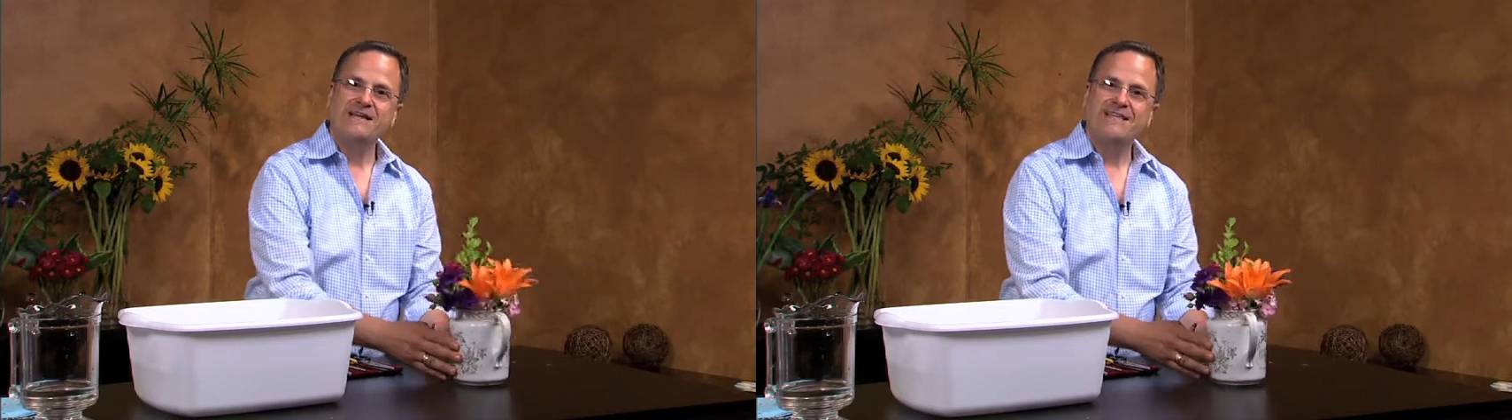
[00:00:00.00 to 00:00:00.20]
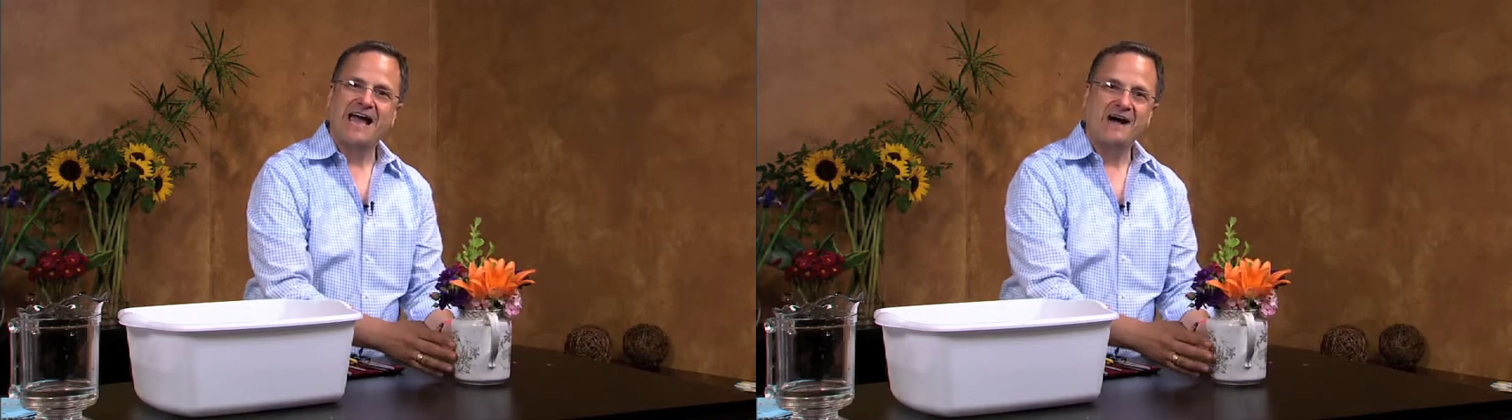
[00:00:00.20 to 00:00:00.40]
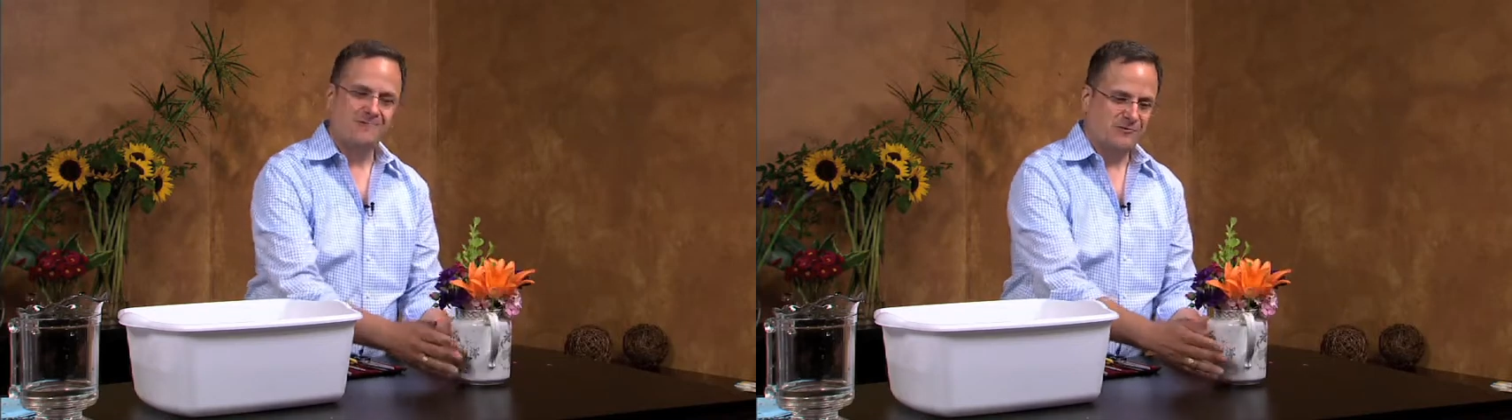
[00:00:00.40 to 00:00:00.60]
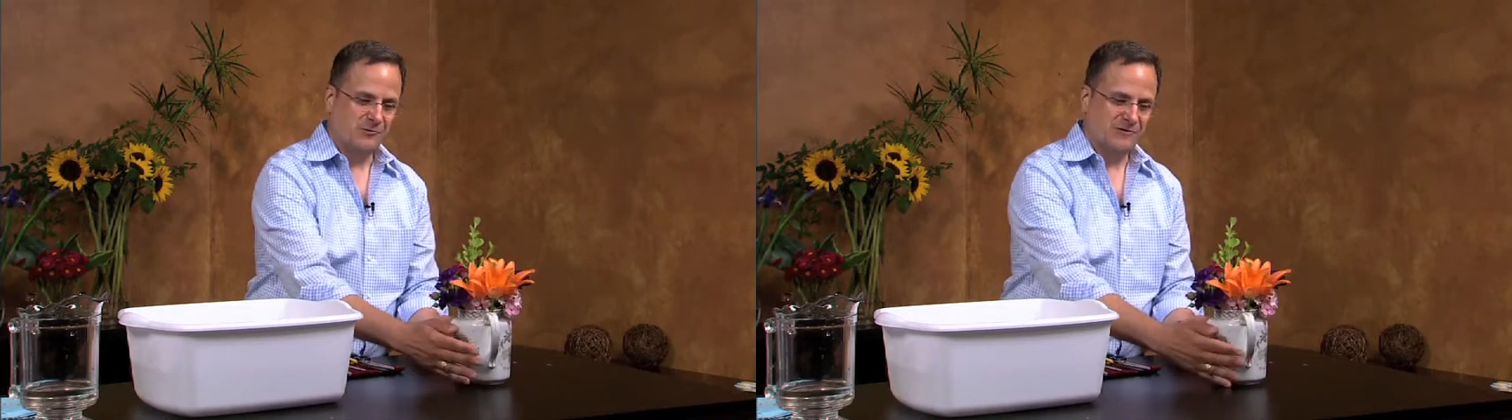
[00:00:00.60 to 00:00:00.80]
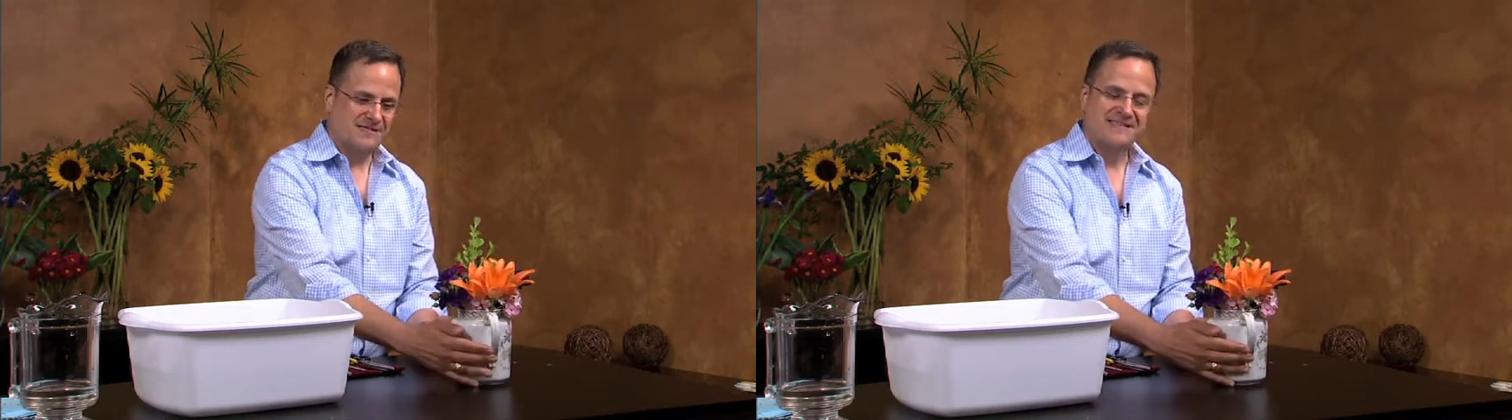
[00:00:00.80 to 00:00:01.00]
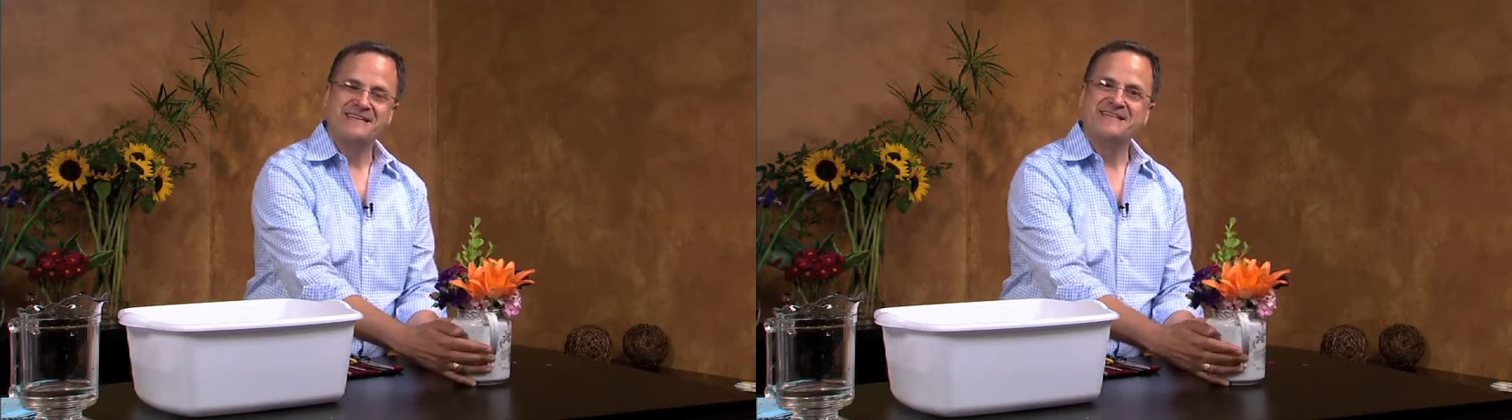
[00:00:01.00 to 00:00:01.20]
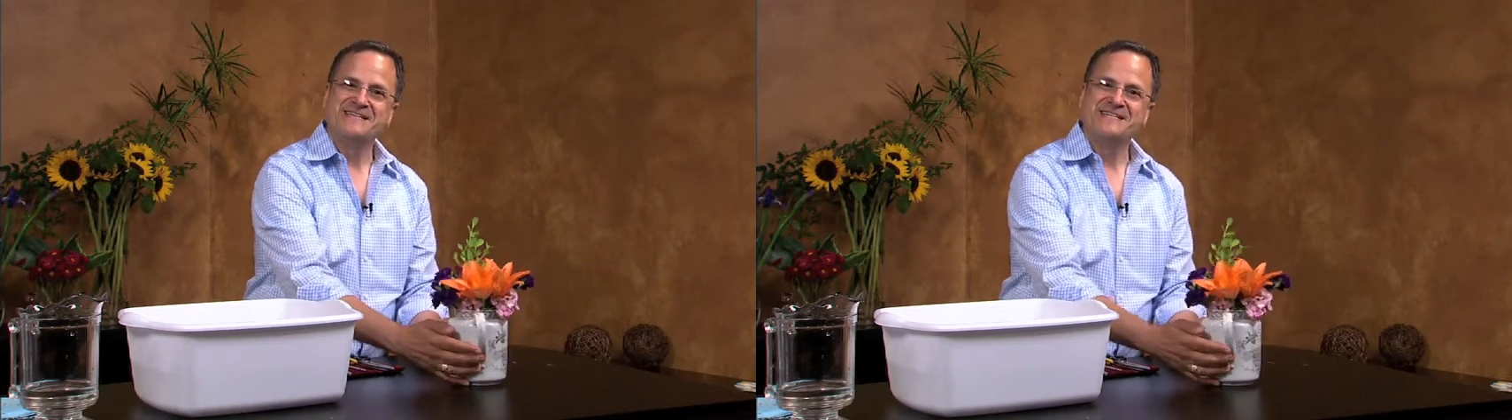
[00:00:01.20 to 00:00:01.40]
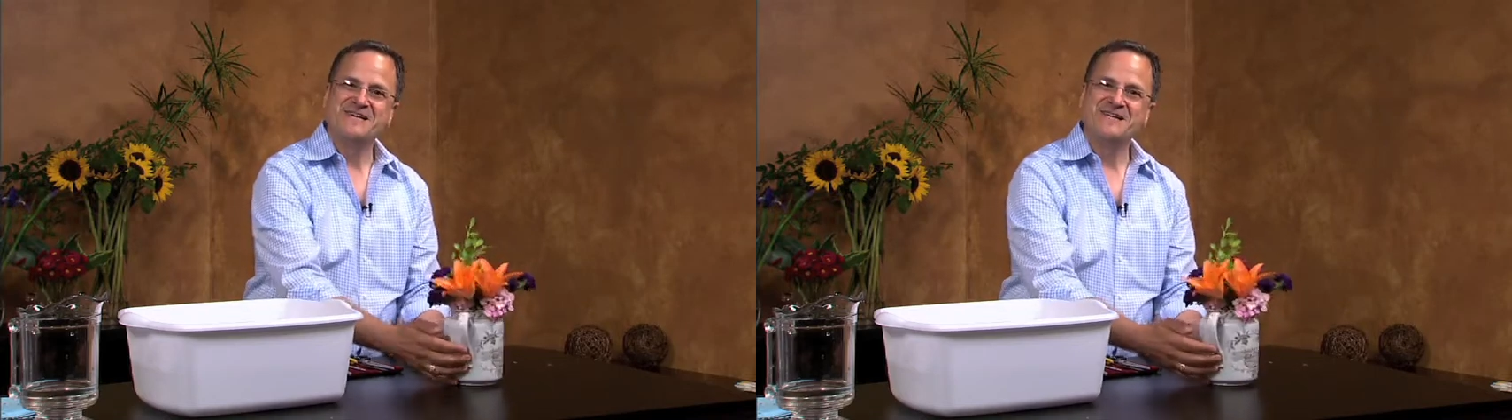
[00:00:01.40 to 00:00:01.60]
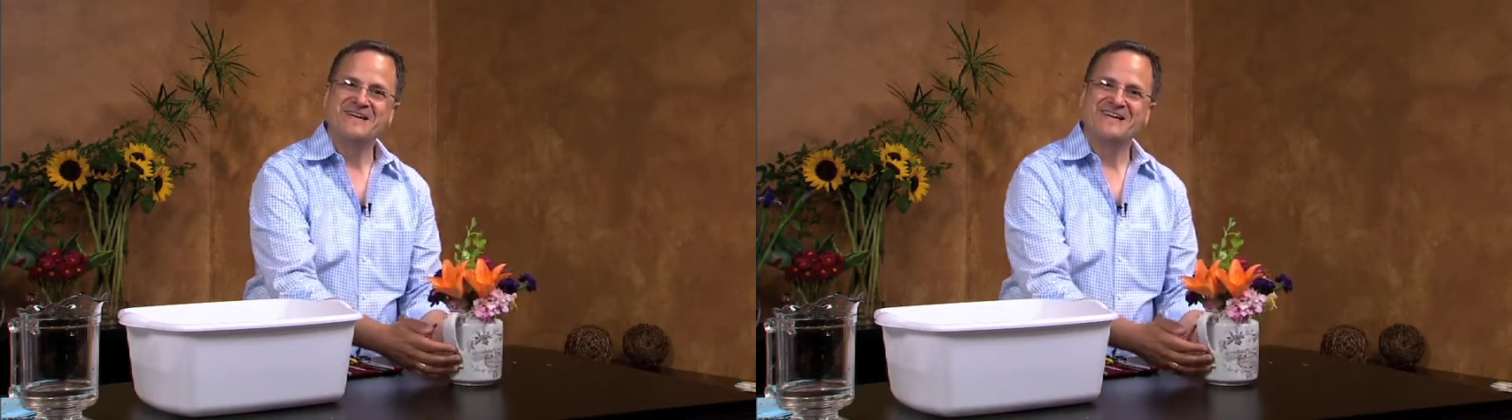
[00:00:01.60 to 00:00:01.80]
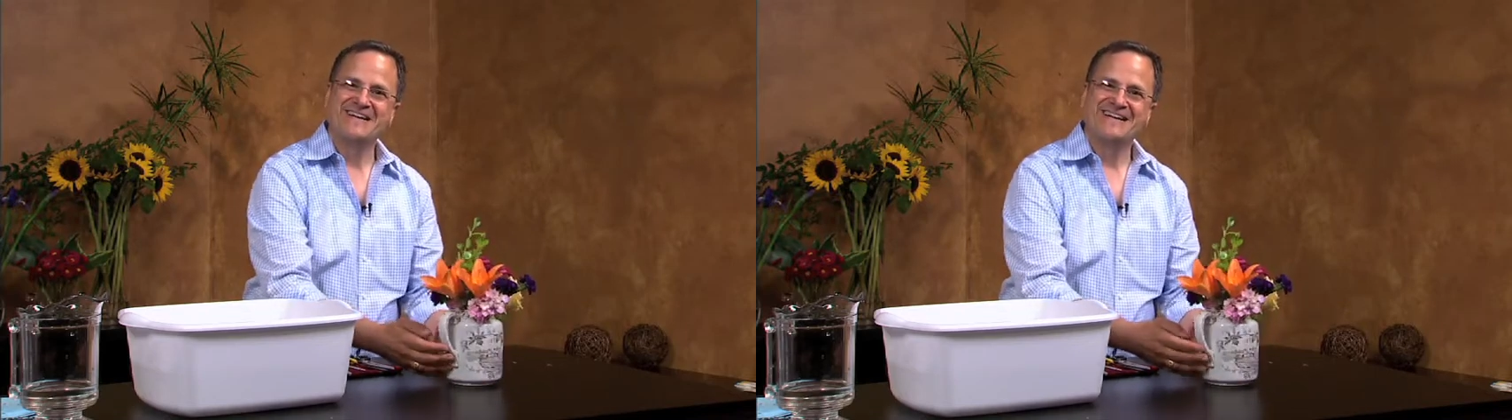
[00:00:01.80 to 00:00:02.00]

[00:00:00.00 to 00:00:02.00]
the outdoors to the interior.